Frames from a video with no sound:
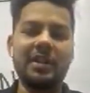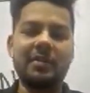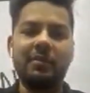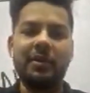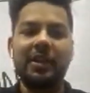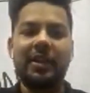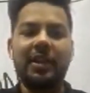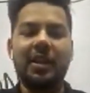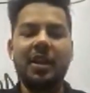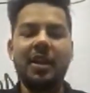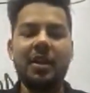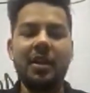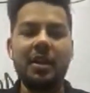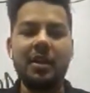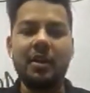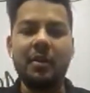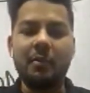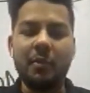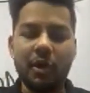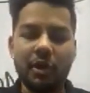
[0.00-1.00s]
We are
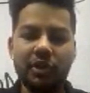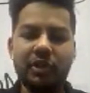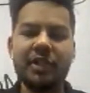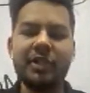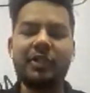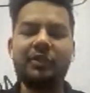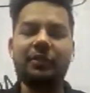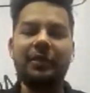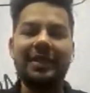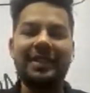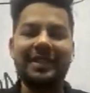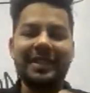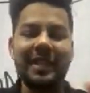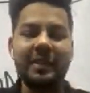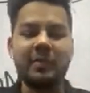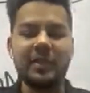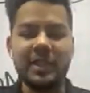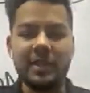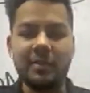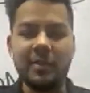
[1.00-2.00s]
enabling
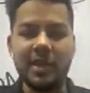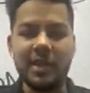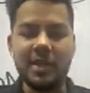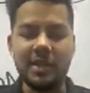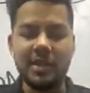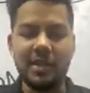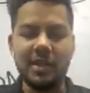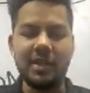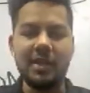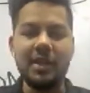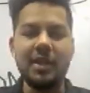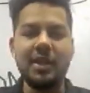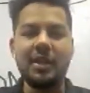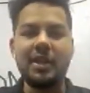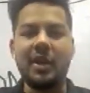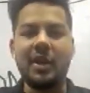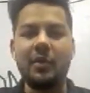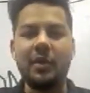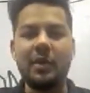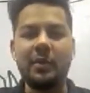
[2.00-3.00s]
merchants to accept ZPAE.
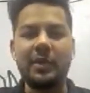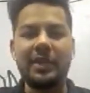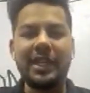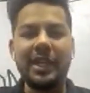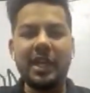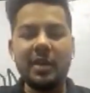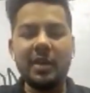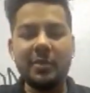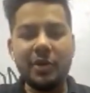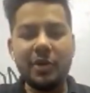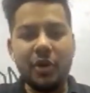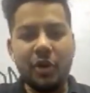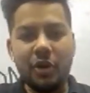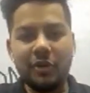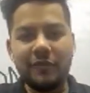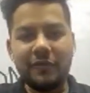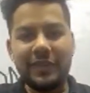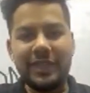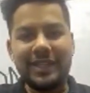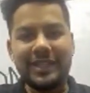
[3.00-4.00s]
Now, when we think about
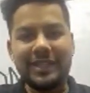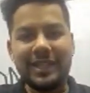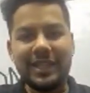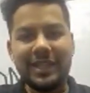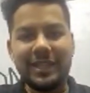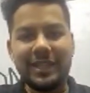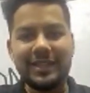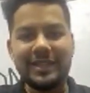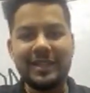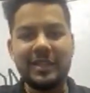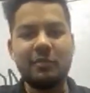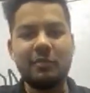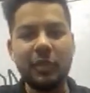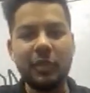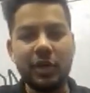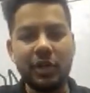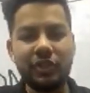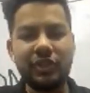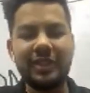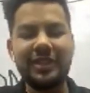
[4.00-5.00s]
all of these things, the
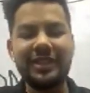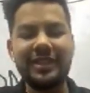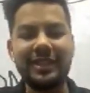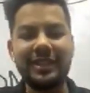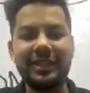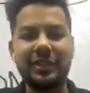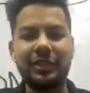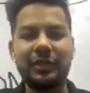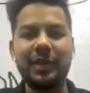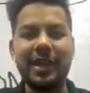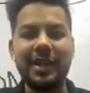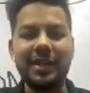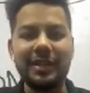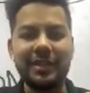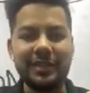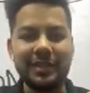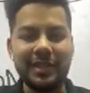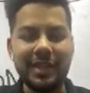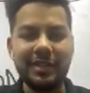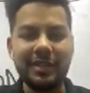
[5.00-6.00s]
merchants need to get
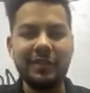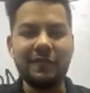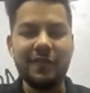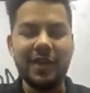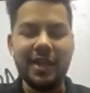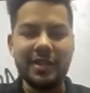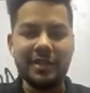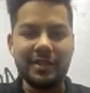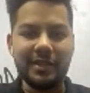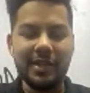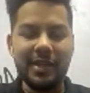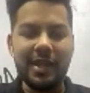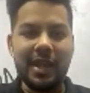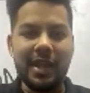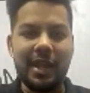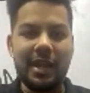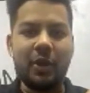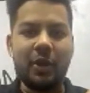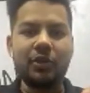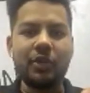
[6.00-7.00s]
incentivized,
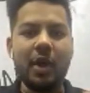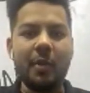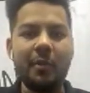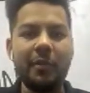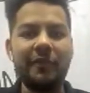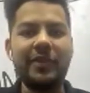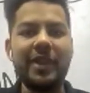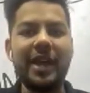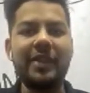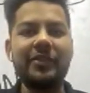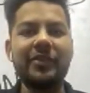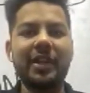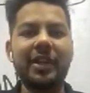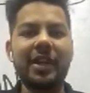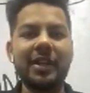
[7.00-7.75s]
and on top of that, the